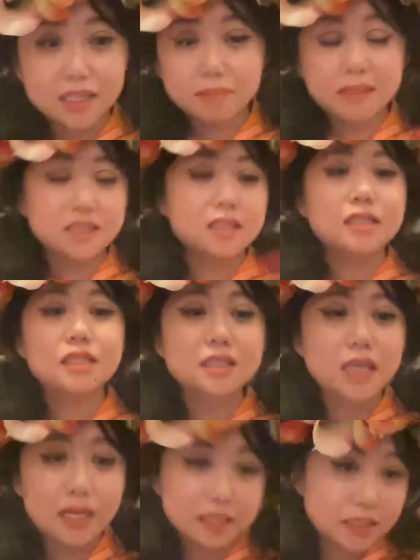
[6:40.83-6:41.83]
especially in a
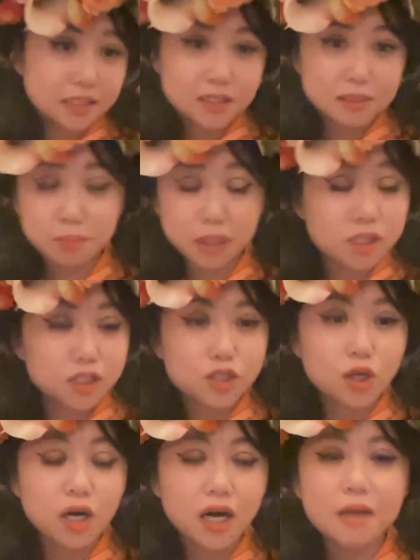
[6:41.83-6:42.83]
Chinese bookstore.